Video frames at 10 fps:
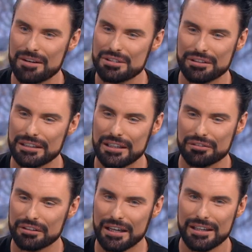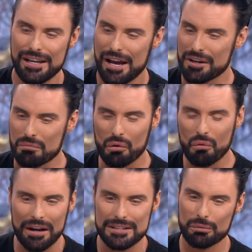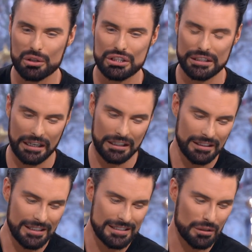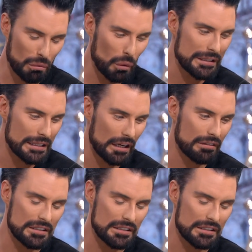absolutely love it, and I'm always watching it. So I'm always hearing